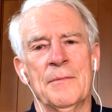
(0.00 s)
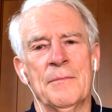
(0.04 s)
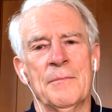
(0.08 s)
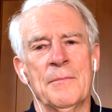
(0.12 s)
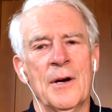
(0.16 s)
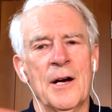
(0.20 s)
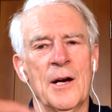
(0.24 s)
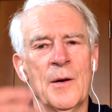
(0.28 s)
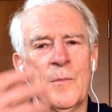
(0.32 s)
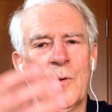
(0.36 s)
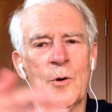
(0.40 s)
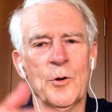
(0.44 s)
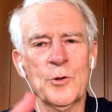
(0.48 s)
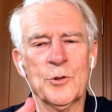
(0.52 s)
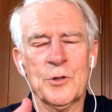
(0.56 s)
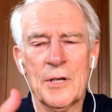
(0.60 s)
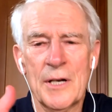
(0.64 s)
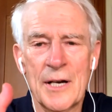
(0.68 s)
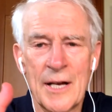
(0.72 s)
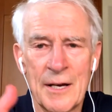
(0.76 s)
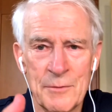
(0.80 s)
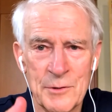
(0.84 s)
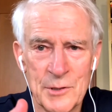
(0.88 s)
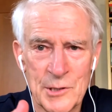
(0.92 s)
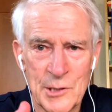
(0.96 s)
my approach to
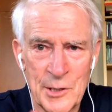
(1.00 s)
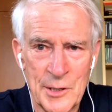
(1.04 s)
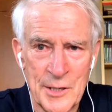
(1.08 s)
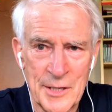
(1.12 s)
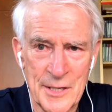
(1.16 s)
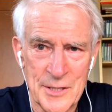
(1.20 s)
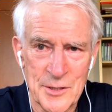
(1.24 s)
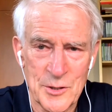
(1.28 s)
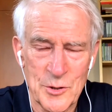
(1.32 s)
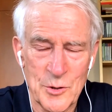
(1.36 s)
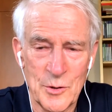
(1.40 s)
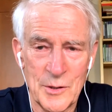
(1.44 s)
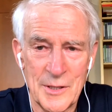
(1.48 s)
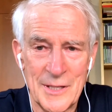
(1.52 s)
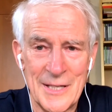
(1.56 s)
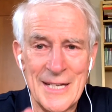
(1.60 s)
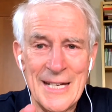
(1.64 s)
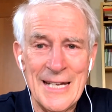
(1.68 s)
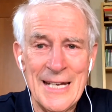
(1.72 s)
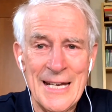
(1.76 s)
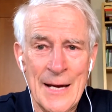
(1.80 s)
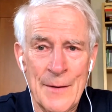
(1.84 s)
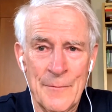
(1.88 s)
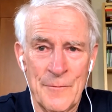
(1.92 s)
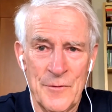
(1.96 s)
language learning is to
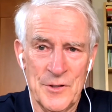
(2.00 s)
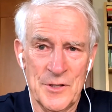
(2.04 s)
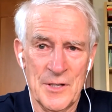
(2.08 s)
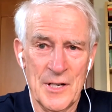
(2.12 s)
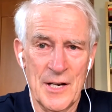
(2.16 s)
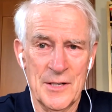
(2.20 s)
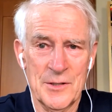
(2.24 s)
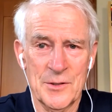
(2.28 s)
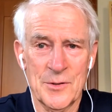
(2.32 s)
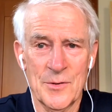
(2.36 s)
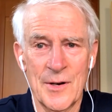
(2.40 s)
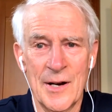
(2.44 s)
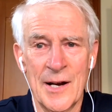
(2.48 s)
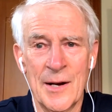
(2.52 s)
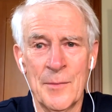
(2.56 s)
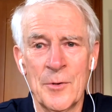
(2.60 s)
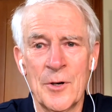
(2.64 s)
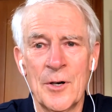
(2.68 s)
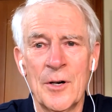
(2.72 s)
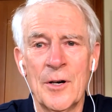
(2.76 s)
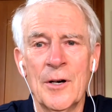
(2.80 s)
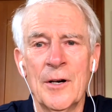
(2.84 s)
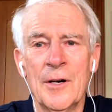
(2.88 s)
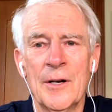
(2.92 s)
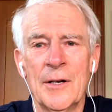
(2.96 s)
de-emphasize
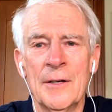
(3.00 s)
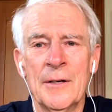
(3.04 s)
grammar,